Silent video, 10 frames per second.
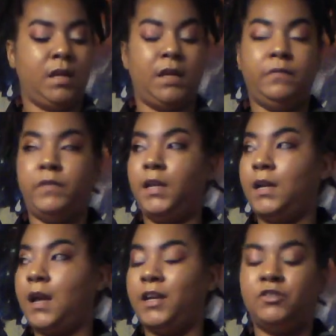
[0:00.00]

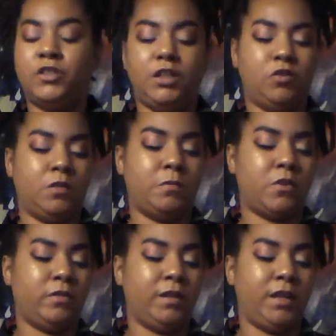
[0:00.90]
evening, I usually do them
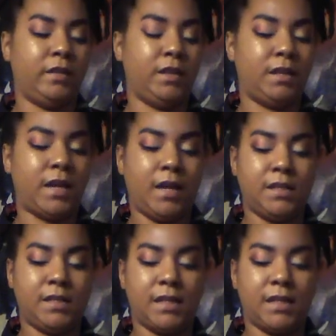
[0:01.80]
early in the day.